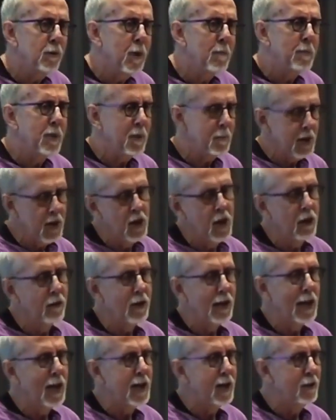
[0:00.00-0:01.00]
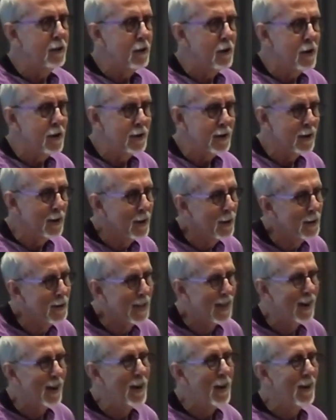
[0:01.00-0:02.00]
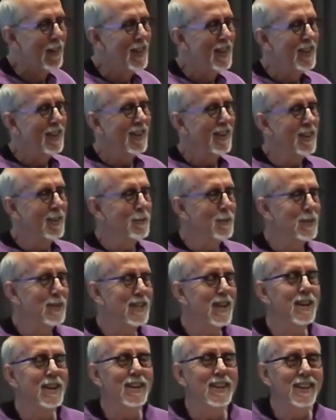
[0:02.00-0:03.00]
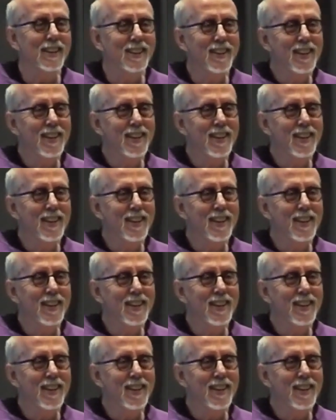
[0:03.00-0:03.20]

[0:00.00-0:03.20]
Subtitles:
I'm going to be hungry later on, So it was like